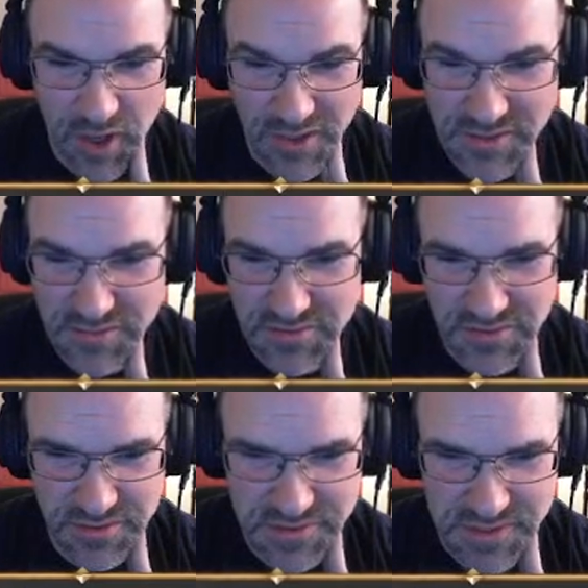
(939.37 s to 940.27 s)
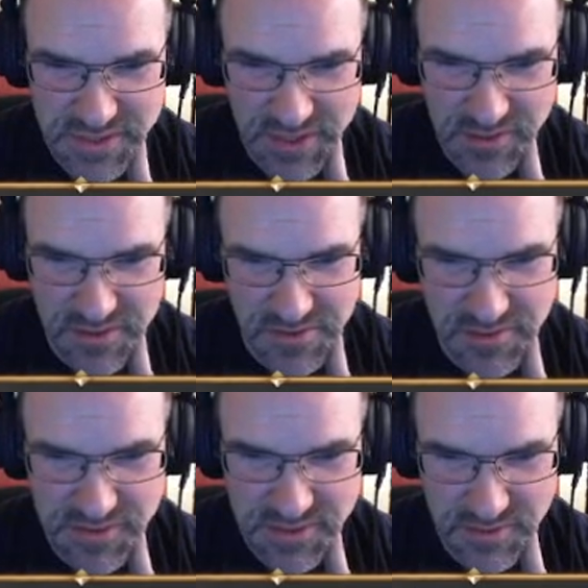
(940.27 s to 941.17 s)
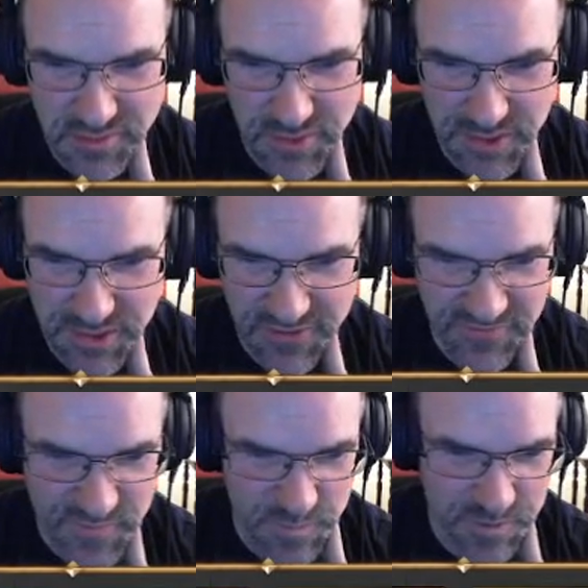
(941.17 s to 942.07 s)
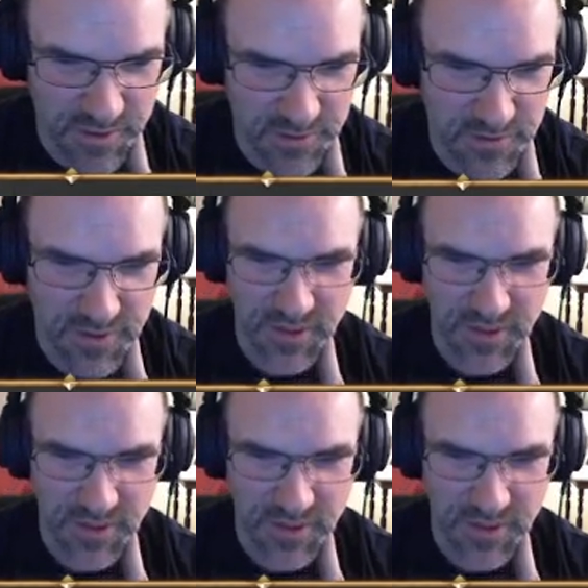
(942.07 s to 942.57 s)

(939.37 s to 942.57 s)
Also, you'll notice he's not colored, so we need to give him some color.